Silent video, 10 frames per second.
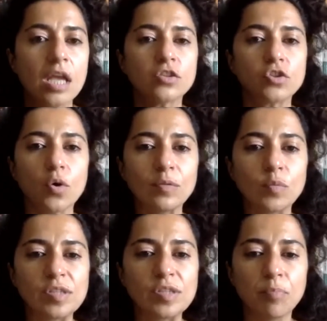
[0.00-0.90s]
So it
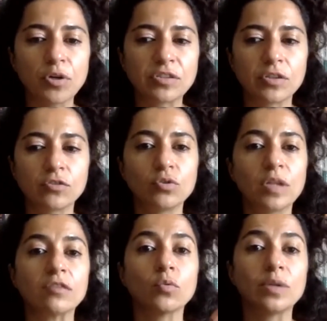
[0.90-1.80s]
was important to
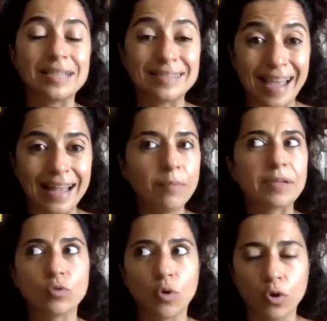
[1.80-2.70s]
not only tell,
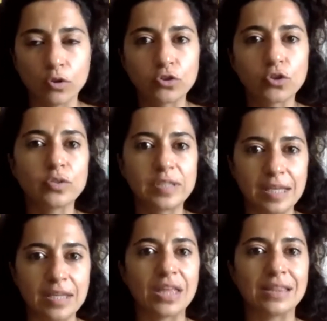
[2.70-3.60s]
but to also
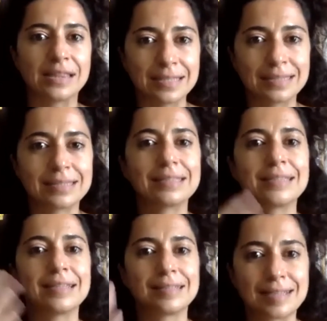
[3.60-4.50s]
see that this
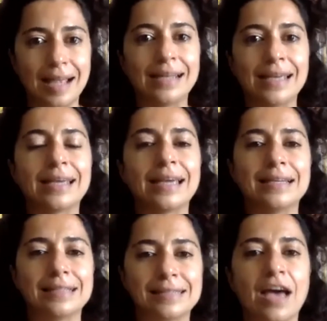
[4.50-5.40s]
telling
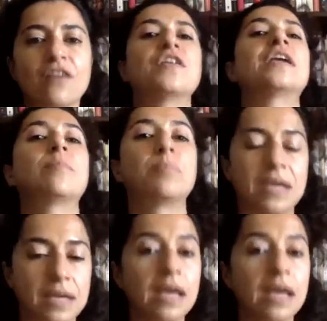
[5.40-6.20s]
is having a big